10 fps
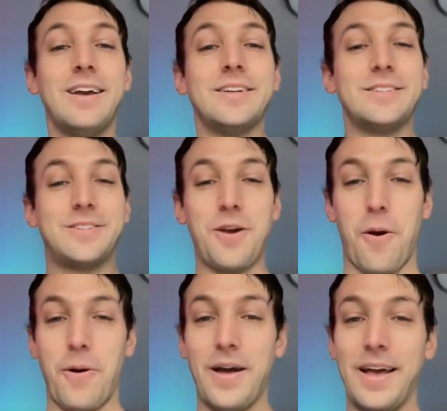
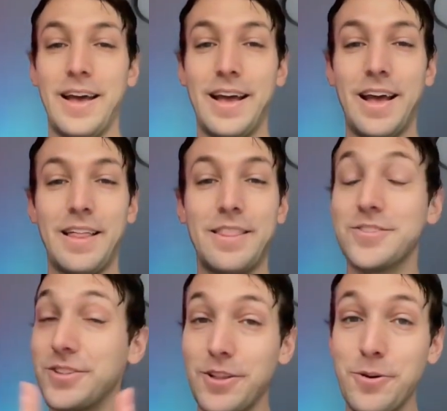So there's
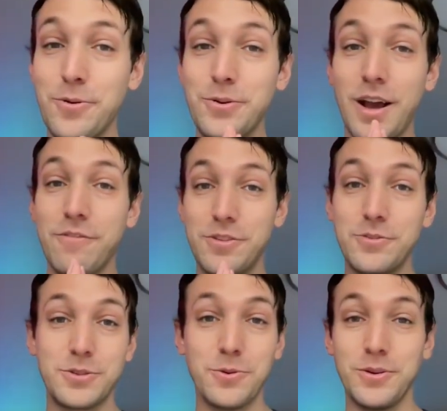a load of new
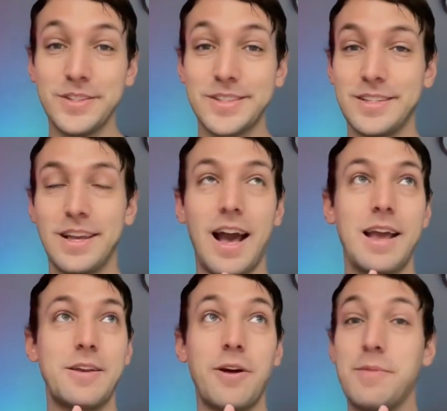tools. I
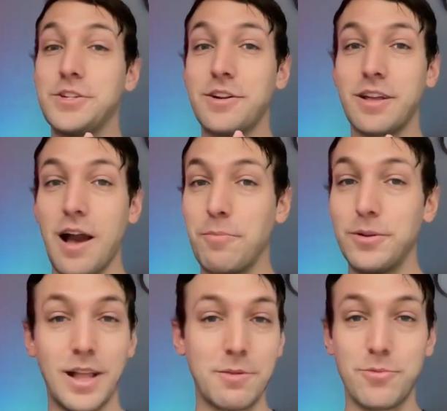mentioned a couple,
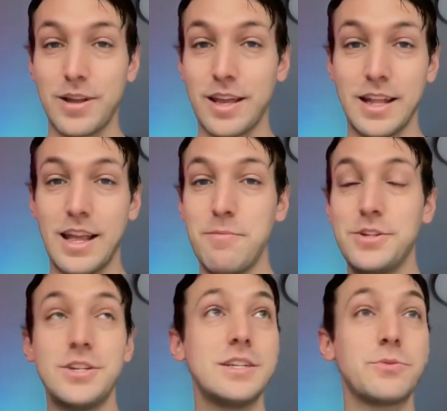like bringing in
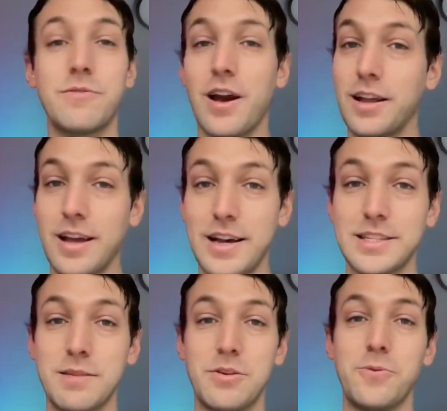images. We've got a
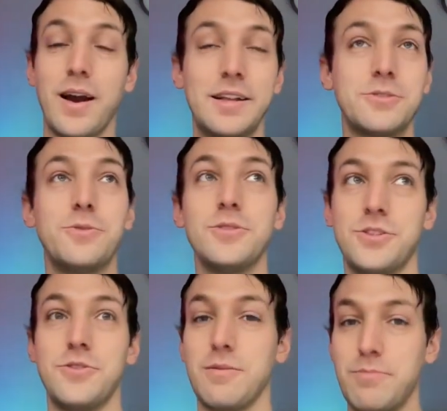custom UI tool,
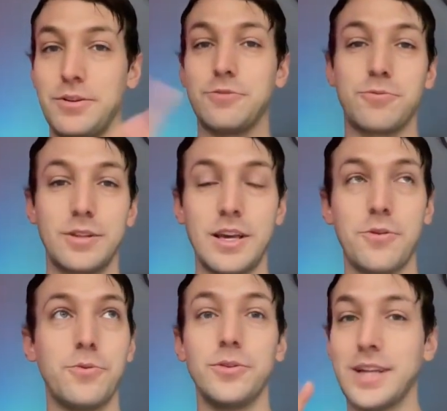so you can build really
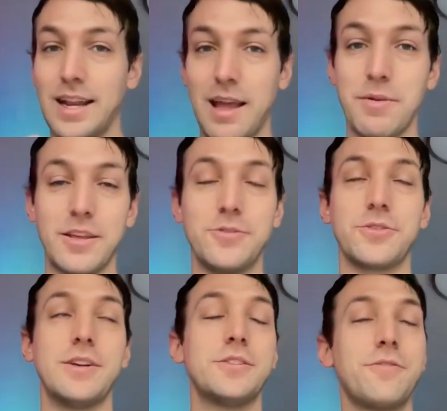cool dynamic
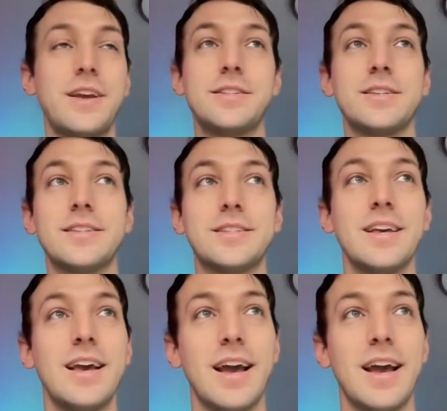user interfaces